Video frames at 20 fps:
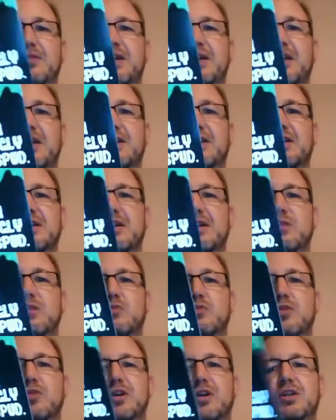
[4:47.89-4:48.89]
got
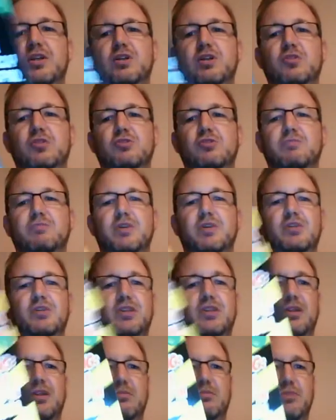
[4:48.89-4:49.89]
warning, ghost
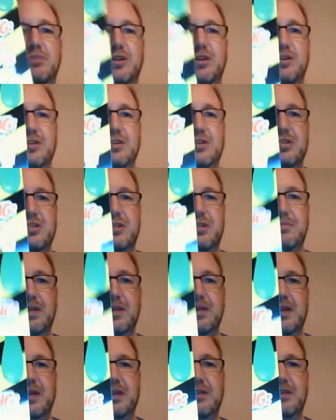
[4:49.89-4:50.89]
busting in progress on the
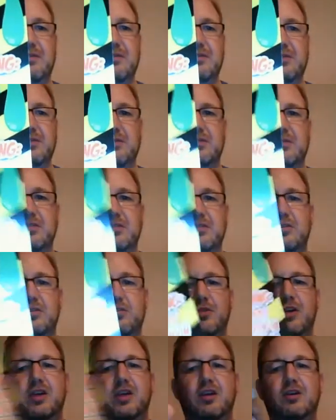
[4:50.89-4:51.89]
back. So just
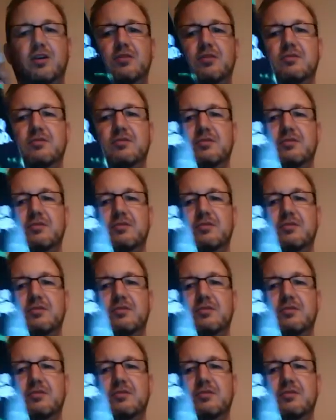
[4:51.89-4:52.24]
door hanger.